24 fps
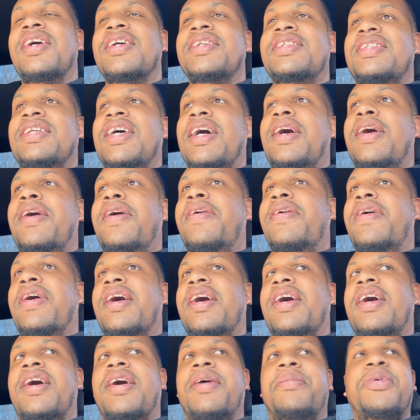So
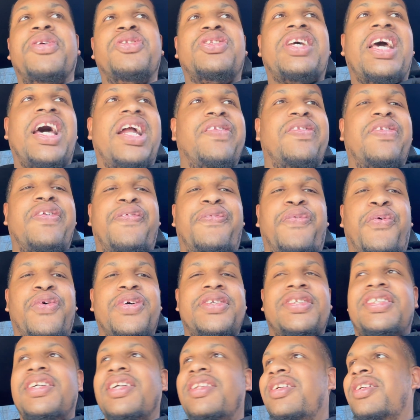it was kind of a
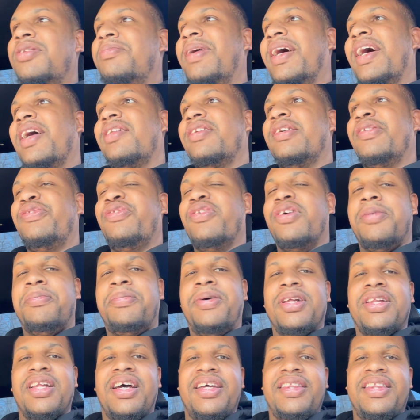4-cylinder battle, if you want to
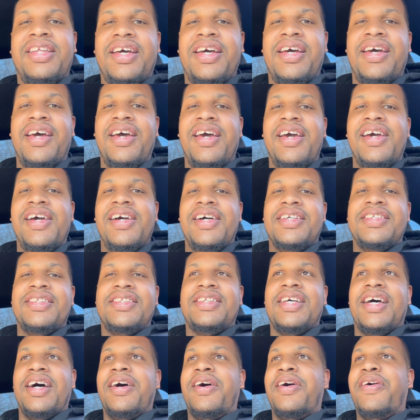put it like that.
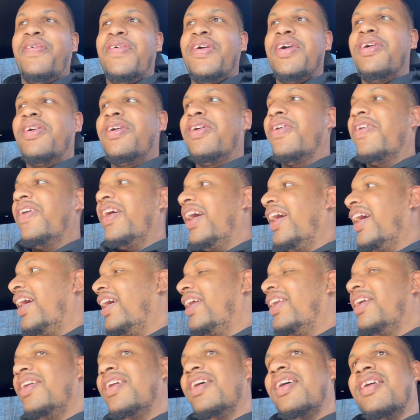So we're gonna go
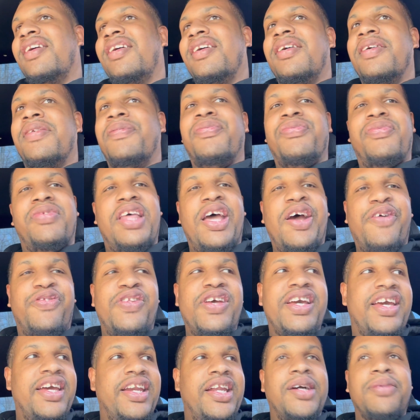ahead and
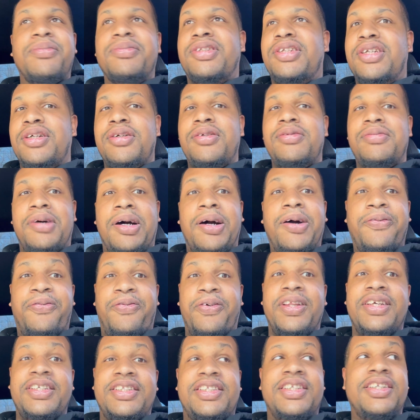definitely get him tuned,
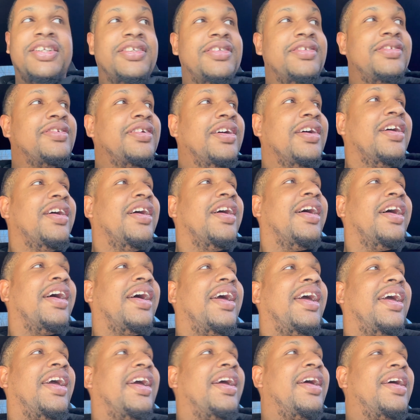hopefully
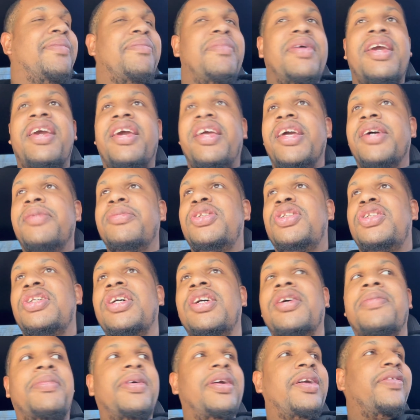soon. And me and him
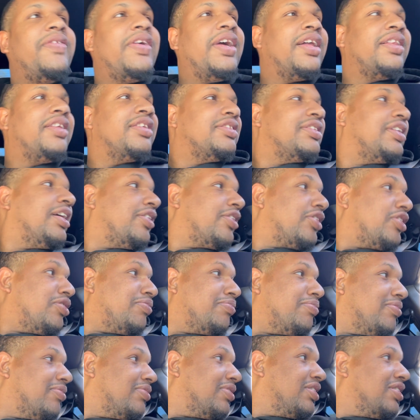should be. We got this
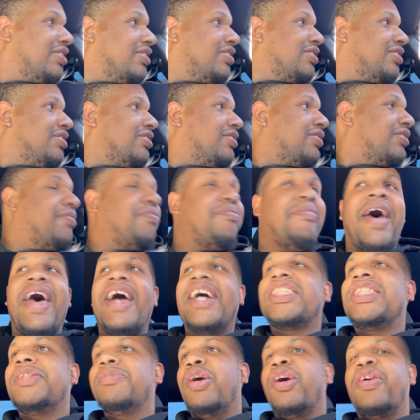doggone
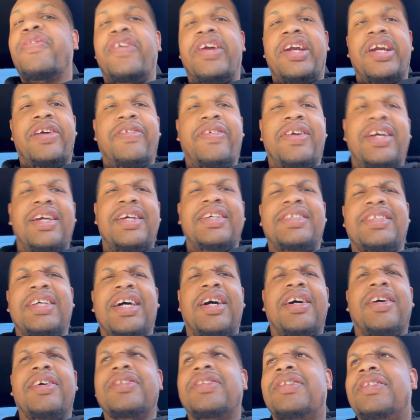Maxima over here with the
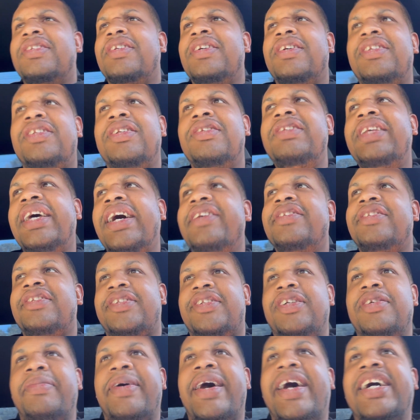exhaust,
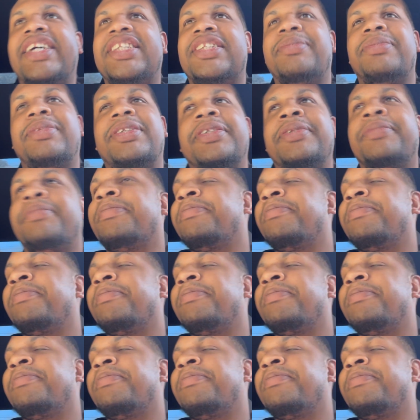2002 Maxima.